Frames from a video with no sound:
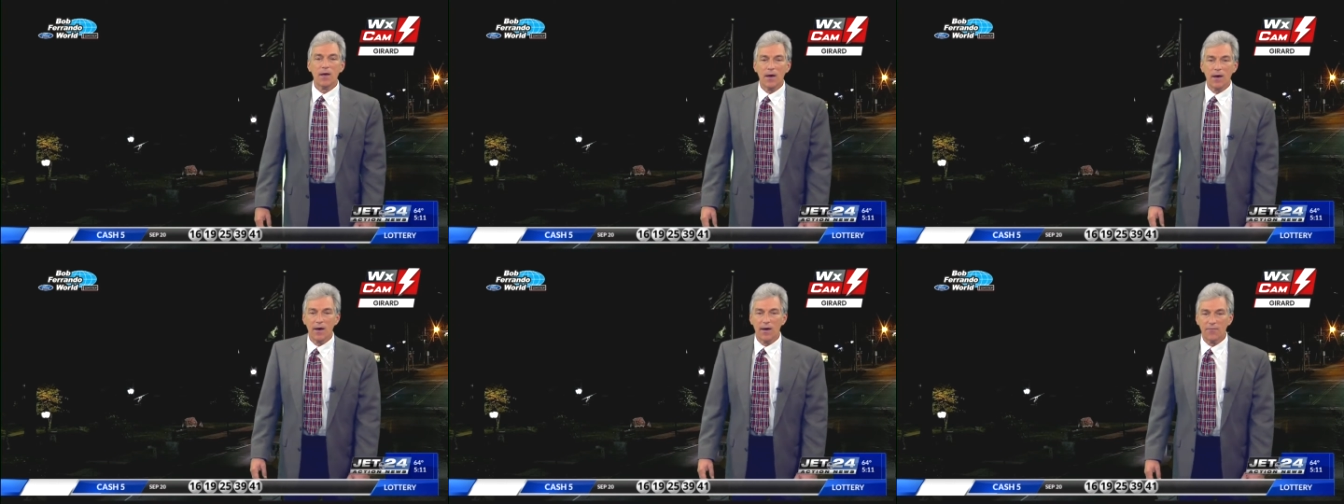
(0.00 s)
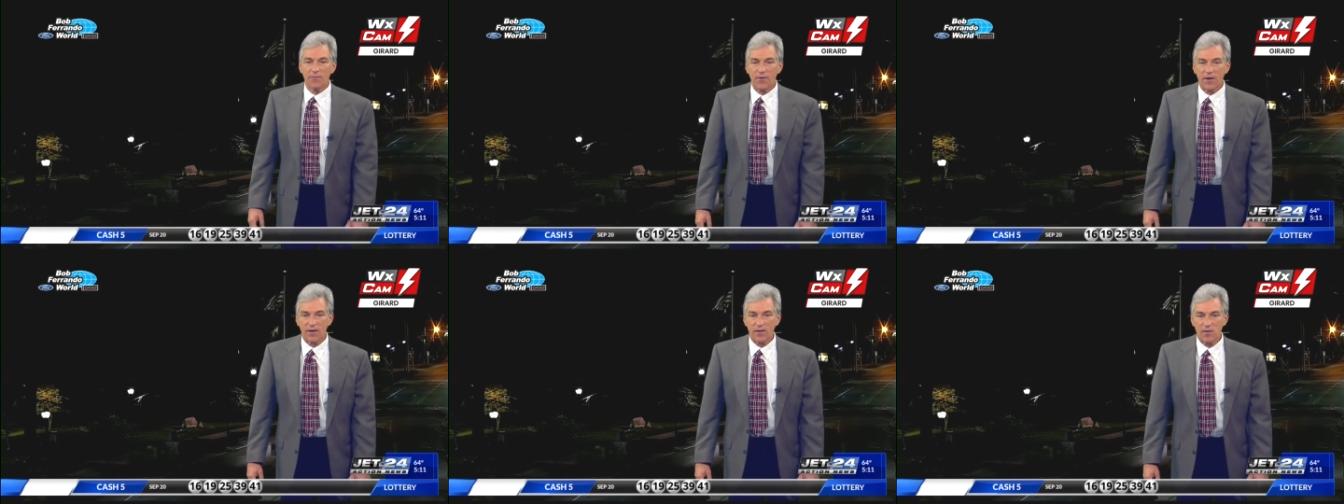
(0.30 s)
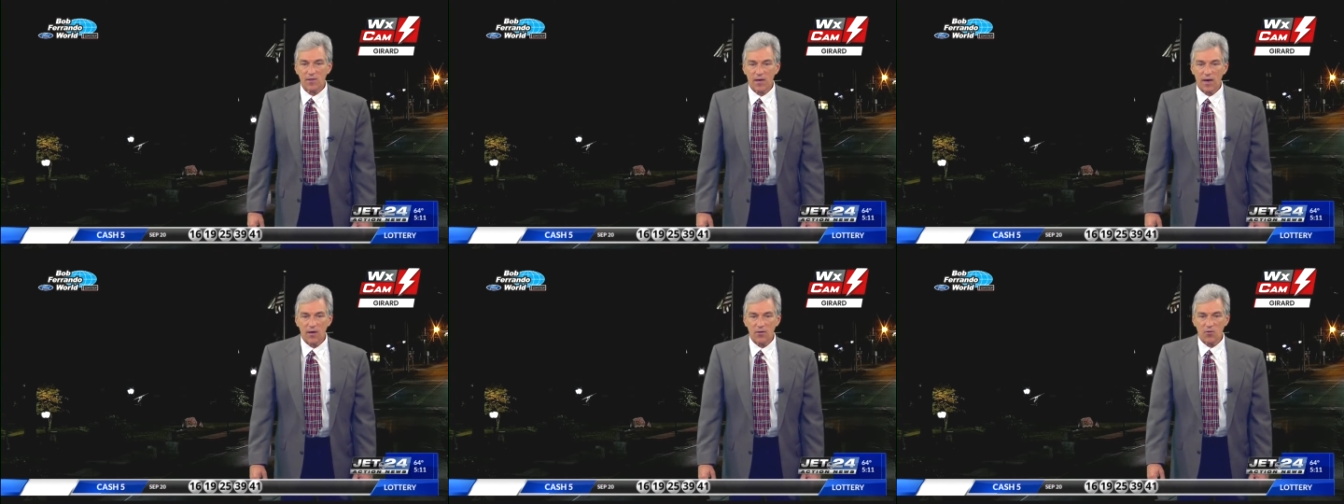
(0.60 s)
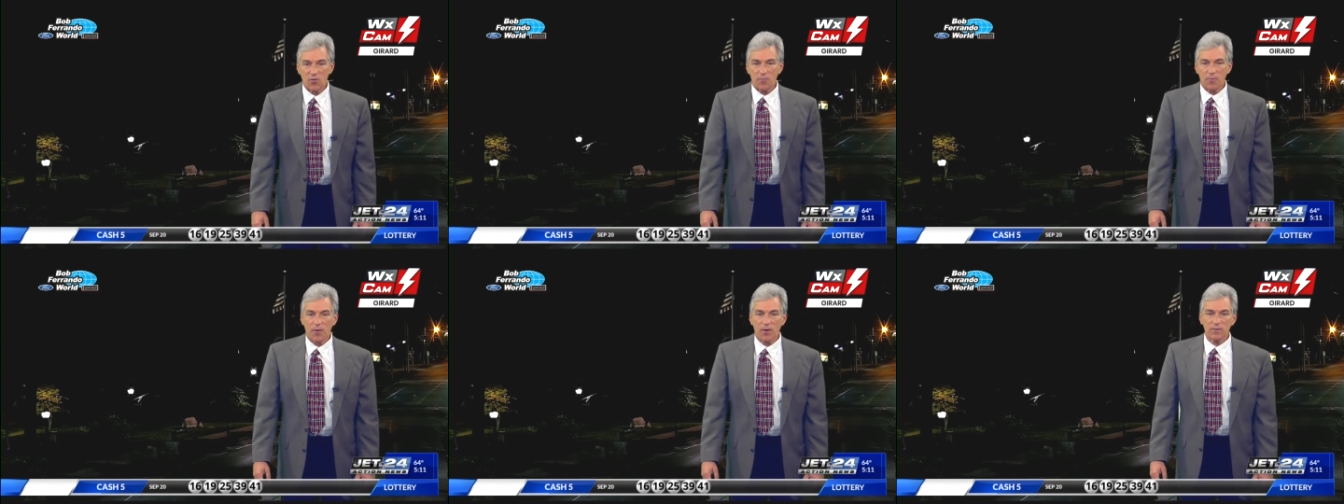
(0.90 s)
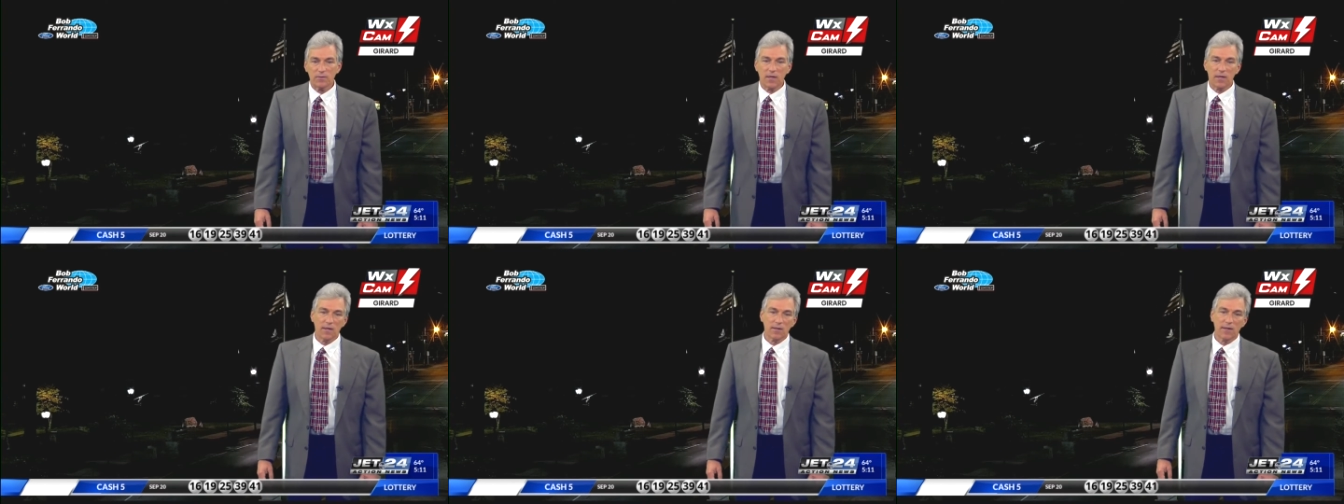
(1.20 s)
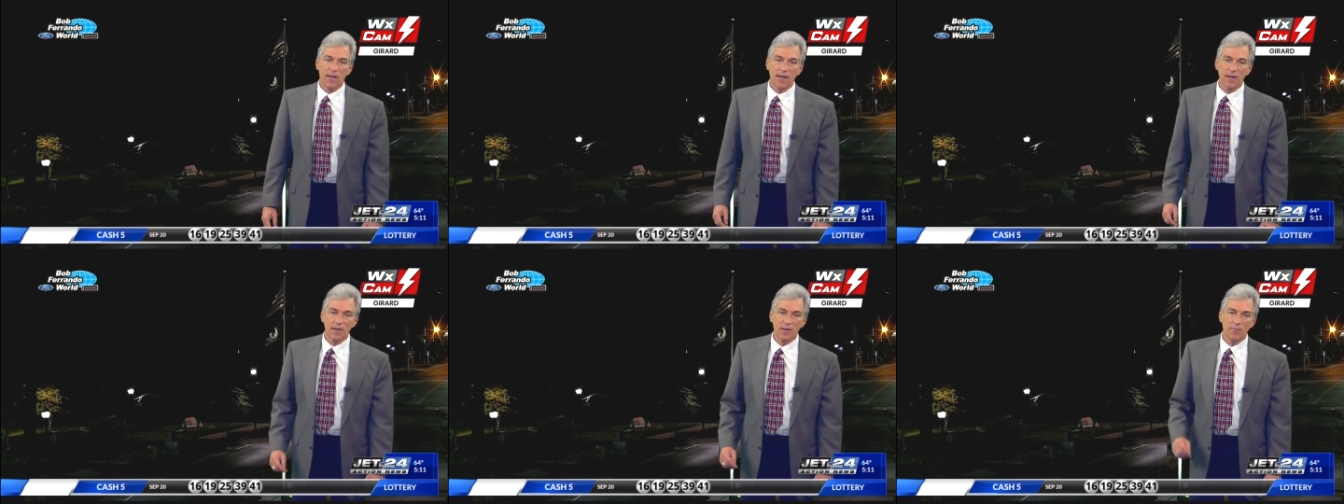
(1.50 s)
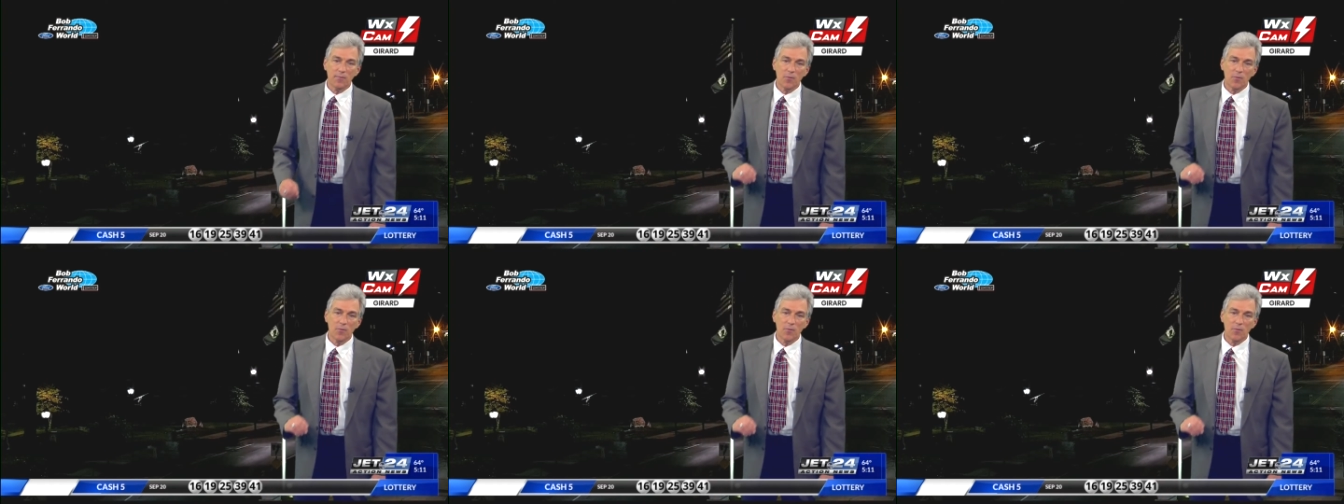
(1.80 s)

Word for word: Uh, in fact, skies are partly cloudy.